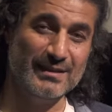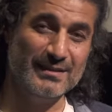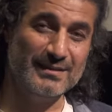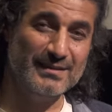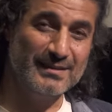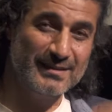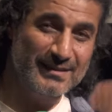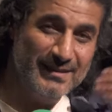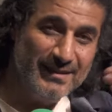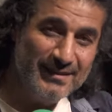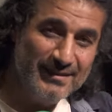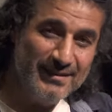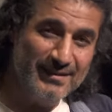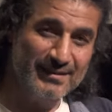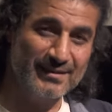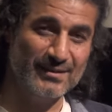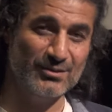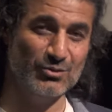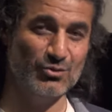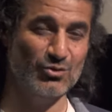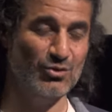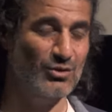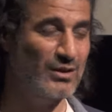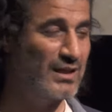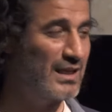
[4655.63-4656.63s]
the
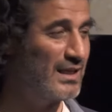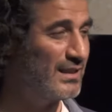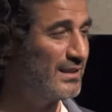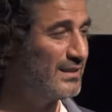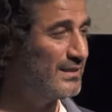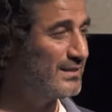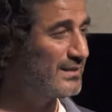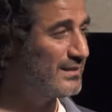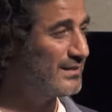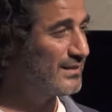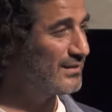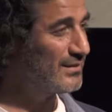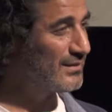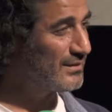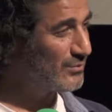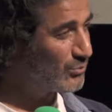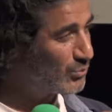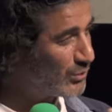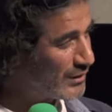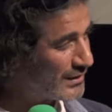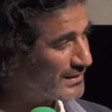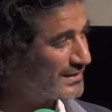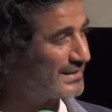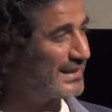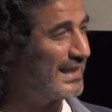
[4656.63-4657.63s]
citizen journalist.
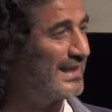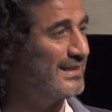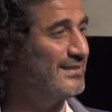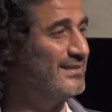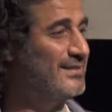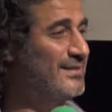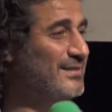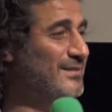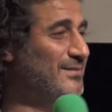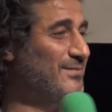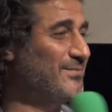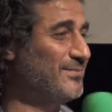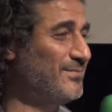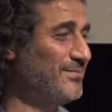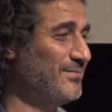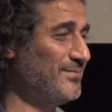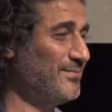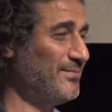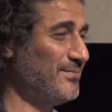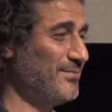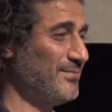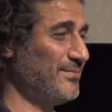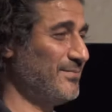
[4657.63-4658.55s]
Mm-hmm. What's that? Mm-hmm.